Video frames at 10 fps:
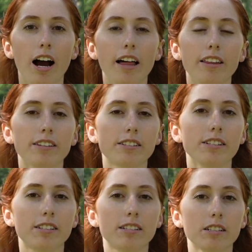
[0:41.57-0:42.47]
This
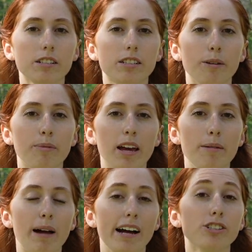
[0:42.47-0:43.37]
is something
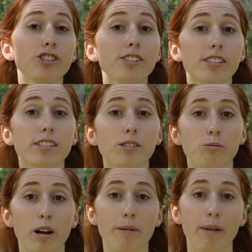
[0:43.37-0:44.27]
Jesus is
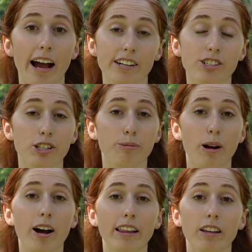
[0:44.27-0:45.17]
what I'm passionate
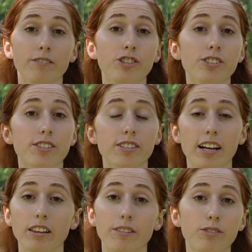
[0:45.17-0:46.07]
about. I love Jesus.
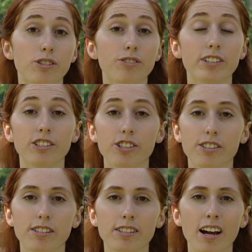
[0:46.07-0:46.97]
I love serving
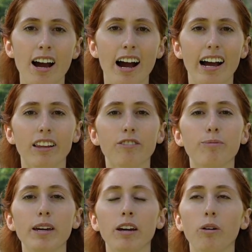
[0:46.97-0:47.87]
Jesus. I love
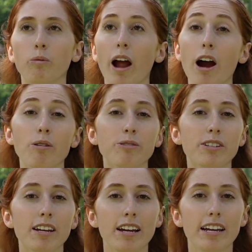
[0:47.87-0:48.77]
being
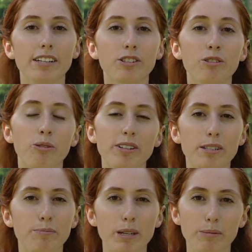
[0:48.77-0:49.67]
around his
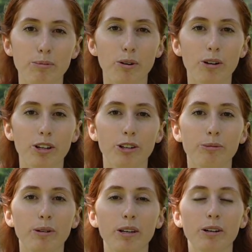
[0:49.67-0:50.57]
anointed people, you know,
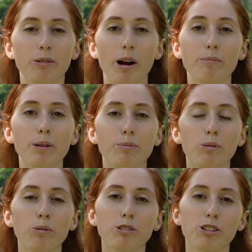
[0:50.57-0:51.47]
being around people
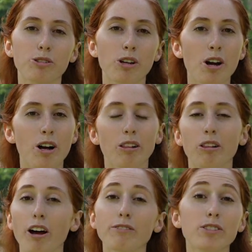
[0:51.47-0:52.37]
who just
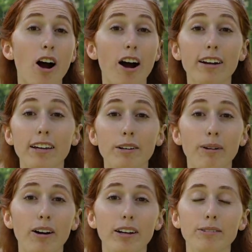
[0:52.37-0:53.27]
love talking
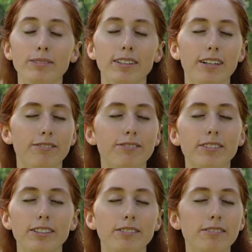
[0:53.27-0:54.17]
about him and love,
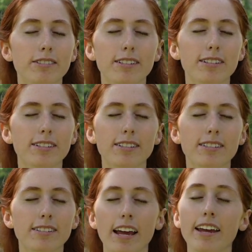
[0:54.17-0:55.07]
you know,
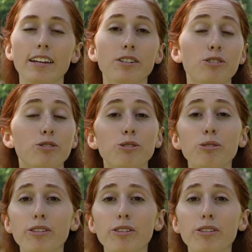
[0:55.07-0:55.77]
saying his truth.